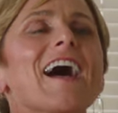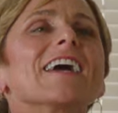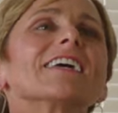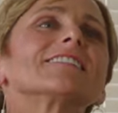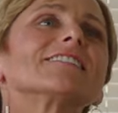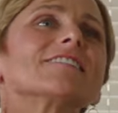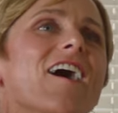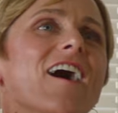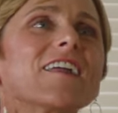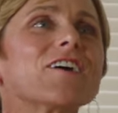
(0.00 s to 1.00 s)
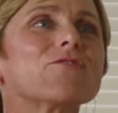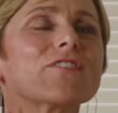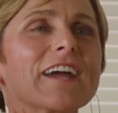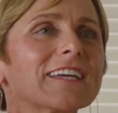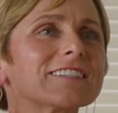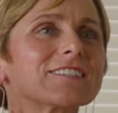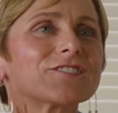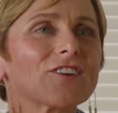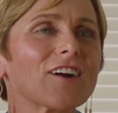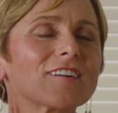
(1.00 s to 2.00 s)
It's not a race,
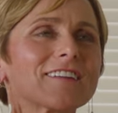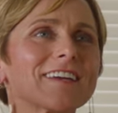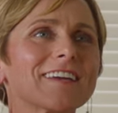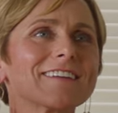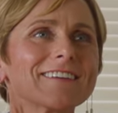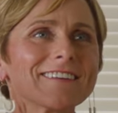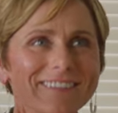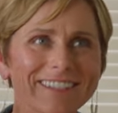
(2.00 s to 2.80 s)
darling.